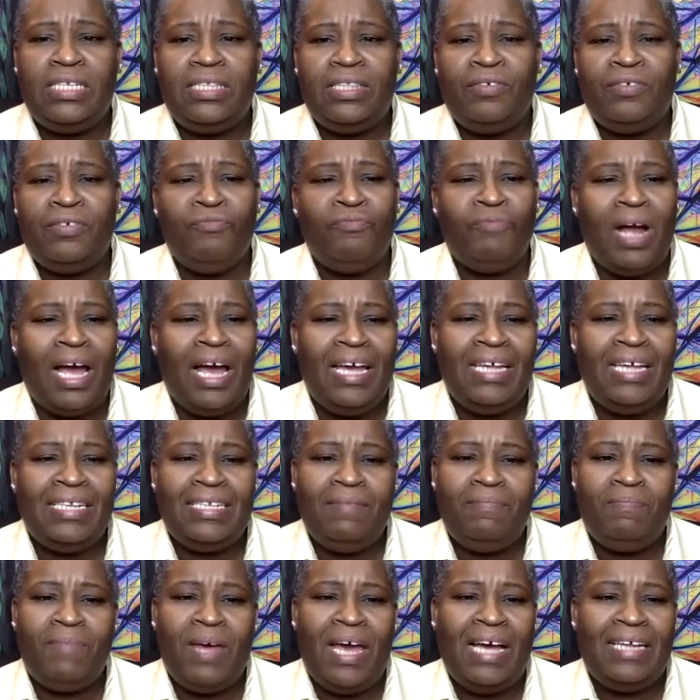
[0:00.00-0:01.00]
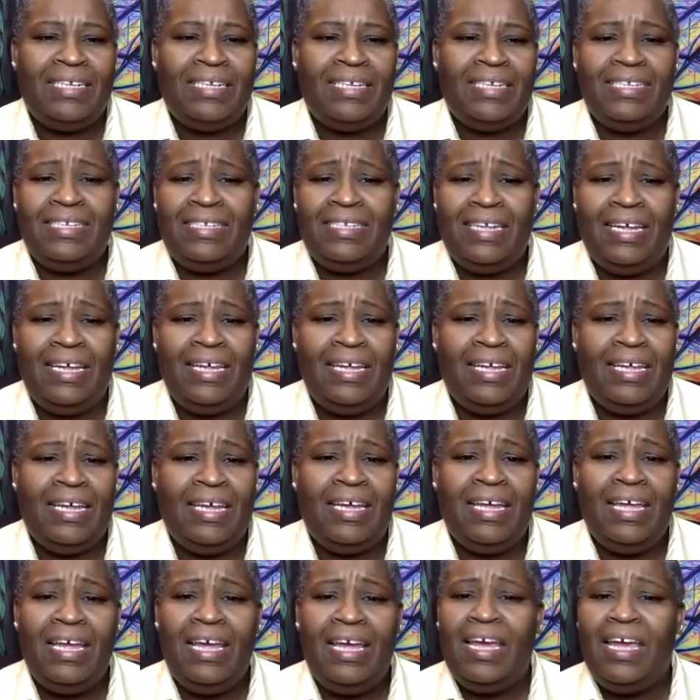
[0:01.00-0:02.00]
the rising masses
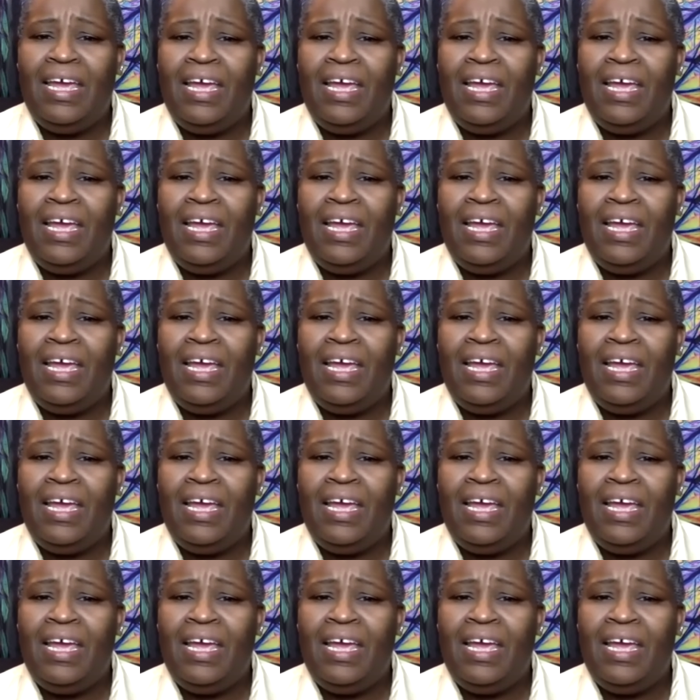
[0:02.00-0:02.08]
singing